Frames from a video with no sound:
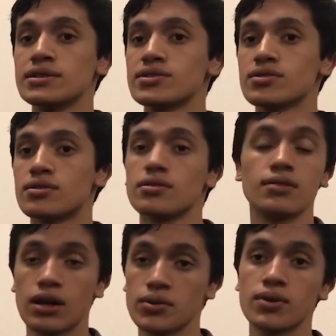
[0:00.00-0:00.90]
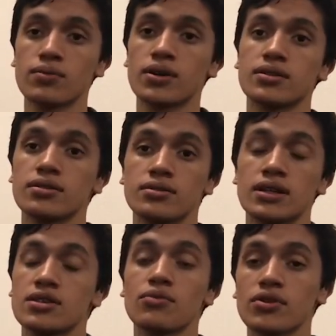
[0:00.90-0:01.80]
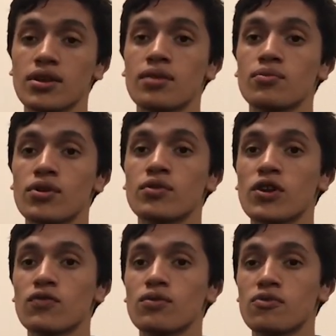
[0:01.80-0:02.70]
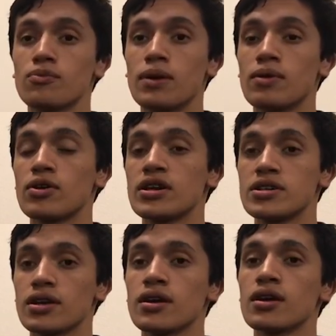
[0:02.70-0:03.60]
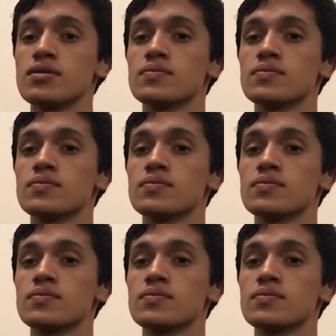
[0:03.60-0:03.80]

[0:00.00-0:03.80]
So that's something that I'm really grateful about HKAA.